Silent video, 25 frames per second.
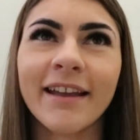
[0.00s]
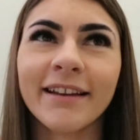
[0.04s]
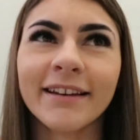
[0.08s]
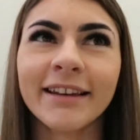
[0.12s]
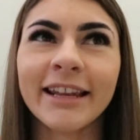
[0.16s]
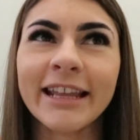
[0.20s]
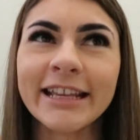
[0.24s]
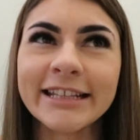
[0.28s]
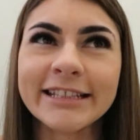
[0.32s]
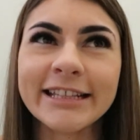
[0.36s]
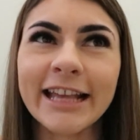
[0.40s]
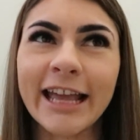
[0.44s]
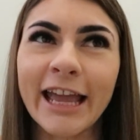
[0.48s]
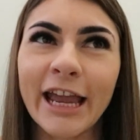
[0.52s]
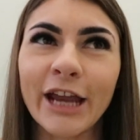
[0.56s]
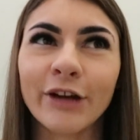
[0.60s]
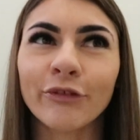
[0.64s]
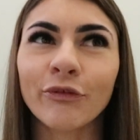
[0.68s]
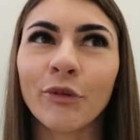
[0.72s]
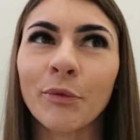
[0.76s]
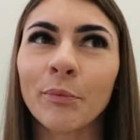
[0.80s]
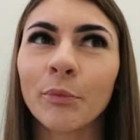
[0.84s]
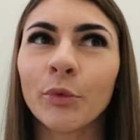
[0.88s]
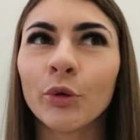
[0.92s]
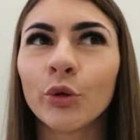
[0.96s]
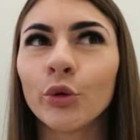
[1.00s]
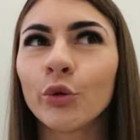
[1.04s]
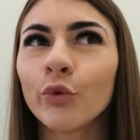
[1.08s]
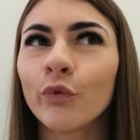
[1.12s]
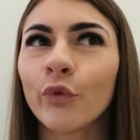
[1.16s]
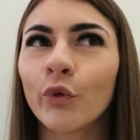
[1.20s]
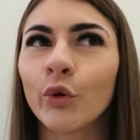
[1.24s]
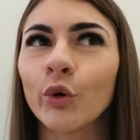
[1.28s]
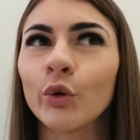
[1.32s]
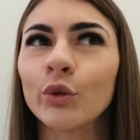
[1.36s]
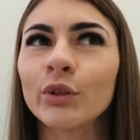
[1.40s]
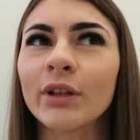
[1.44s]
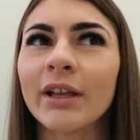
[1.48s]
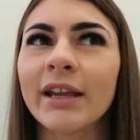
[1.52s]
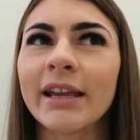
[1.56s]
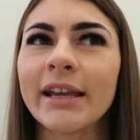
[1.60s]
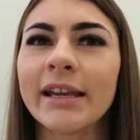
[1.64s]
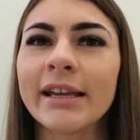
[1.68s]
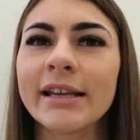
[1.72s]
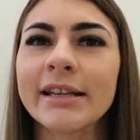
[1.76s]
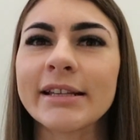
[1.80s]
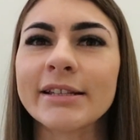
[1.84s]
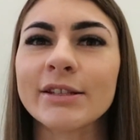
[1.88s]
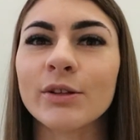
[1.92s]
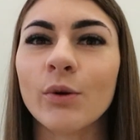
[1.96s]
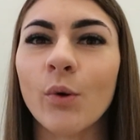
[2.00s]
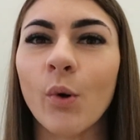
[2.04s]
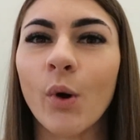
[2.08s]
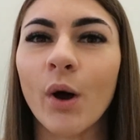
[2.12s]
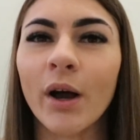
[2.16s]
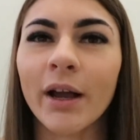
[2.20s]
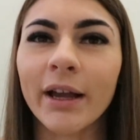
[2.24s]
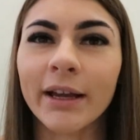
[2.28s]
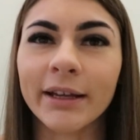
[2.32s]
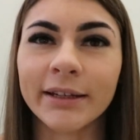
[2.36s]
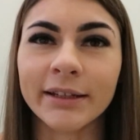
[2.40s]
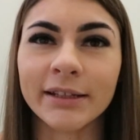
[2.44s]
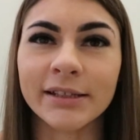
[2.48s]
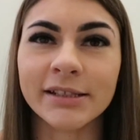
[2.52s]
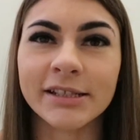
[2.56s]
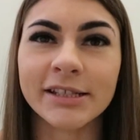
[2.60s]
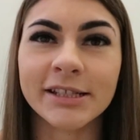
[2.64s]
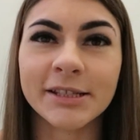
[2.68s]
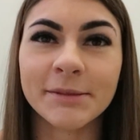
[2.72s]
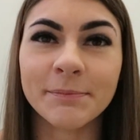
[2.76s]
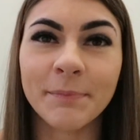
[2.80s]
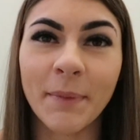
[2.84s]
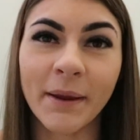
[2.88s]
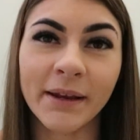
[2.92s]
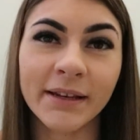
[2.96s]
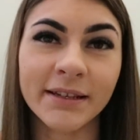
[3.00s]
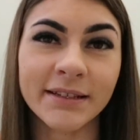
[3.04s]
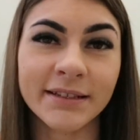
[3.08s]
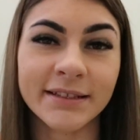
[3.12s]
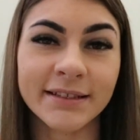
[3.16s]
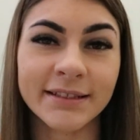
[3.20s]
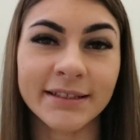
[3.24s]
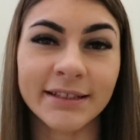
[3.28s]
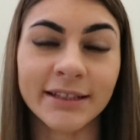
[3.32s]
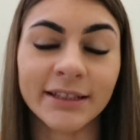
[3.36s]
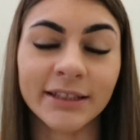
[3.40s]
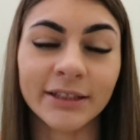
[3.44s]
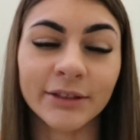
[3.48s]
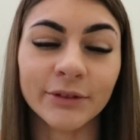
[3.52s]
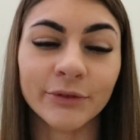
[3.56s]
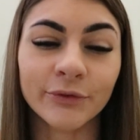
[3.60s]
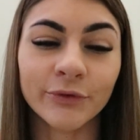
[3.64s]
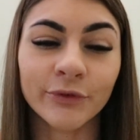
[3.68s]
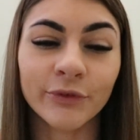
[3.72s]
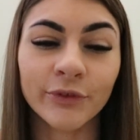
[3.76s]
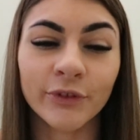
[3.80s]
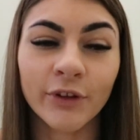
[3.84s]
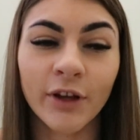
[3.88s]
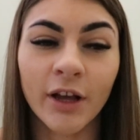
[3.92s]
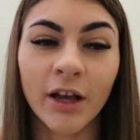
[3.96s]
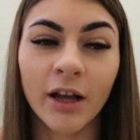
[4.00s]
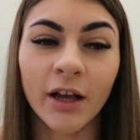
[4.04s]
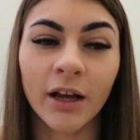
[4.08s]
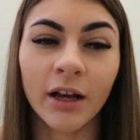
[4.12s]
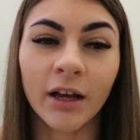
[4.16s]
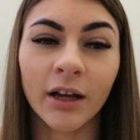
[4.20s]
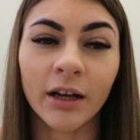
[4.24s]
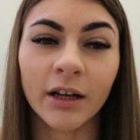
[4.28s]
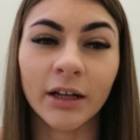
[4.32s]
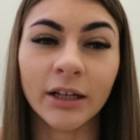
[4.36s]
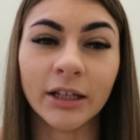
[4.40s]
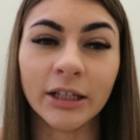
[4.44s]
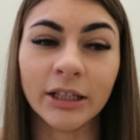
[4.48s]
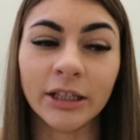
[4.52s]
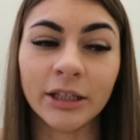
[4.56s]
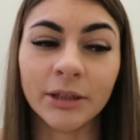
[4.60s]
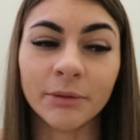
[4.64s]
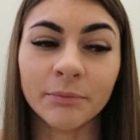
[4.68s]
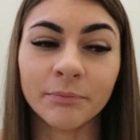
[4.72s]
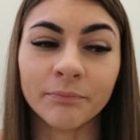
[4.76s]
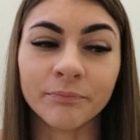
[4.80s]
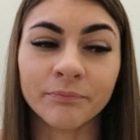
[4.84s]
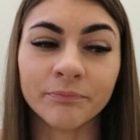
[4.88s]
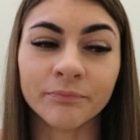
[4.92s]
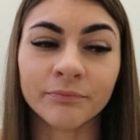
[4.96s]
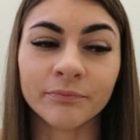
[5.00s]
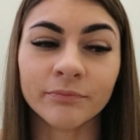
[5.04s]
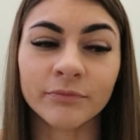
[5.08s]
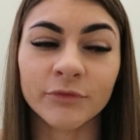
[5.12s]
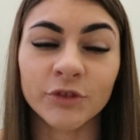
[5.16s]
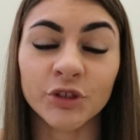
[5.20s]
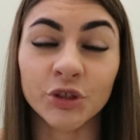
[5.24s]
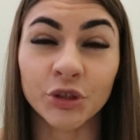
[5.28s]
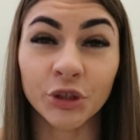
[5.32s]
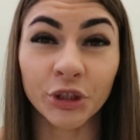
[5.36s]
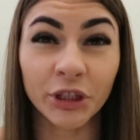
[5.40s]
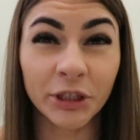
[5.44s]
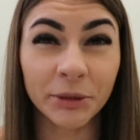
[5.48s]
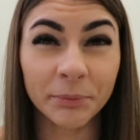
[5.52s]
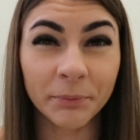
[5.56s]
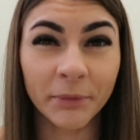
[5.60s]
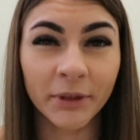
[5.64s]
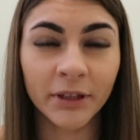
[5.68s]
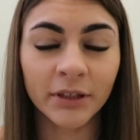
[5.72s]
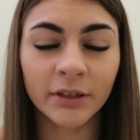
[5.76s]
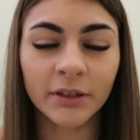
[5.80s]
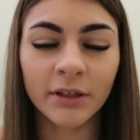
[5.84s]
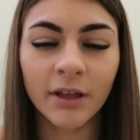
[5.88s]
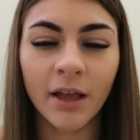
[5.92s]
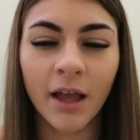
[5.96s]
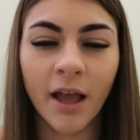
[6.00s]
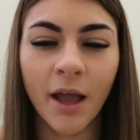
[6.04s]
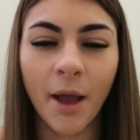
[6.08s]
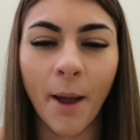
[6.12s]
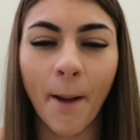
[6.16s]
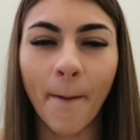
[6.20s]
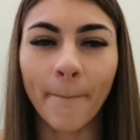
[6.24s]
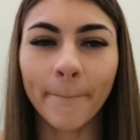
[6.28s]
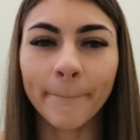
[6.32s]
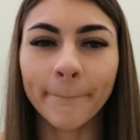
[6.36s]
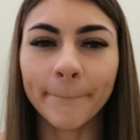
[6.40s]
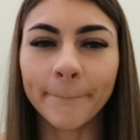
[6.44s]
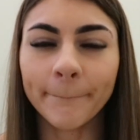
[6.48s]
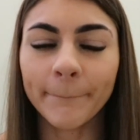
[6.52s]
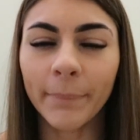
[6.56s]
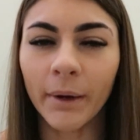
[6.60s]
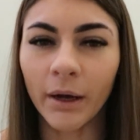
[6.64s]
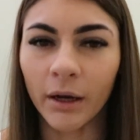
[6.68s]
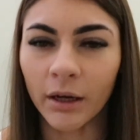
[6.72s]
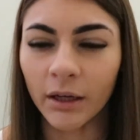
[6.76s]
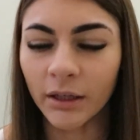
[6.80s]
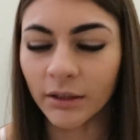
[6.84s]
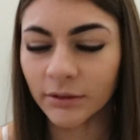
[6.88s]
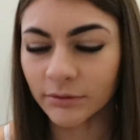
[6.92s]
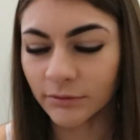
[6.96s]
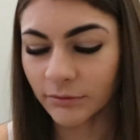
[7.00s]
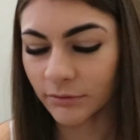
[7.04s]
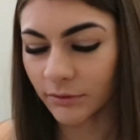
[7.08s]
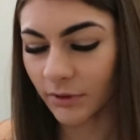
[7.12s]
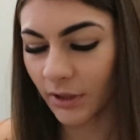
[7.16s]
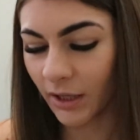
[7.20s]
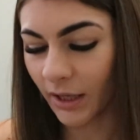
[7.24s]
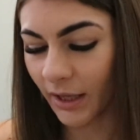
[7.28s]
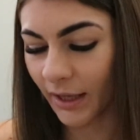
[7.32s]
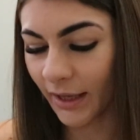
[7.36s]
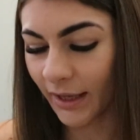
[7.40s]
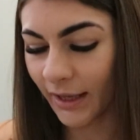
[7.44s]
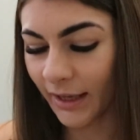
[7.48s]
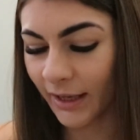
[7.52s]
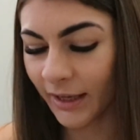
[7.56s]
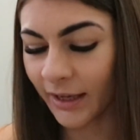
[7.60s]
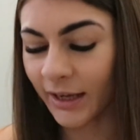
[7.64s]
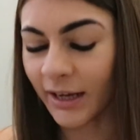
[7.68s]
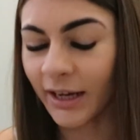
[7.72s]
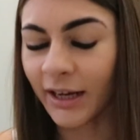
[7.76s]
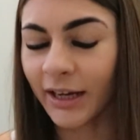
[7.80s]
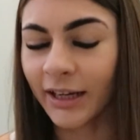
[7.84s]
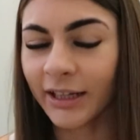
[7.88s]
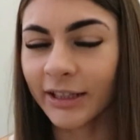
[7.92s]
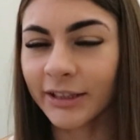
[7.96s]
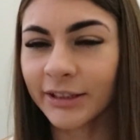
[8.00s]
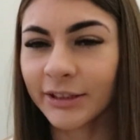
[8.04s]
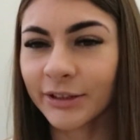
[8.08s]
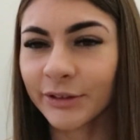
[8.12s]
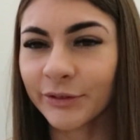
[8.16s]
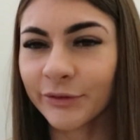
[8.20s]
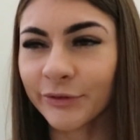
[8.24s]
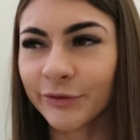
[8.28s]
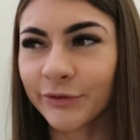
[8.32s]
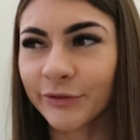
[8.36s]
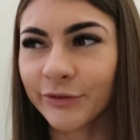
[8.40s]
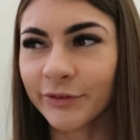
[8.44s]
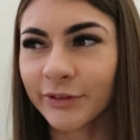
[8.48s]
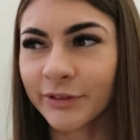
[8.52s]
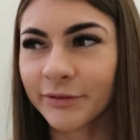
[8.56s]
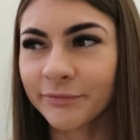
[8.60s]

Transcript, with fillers: laser hair removal is quite an expensive um, treatment, but it kind of,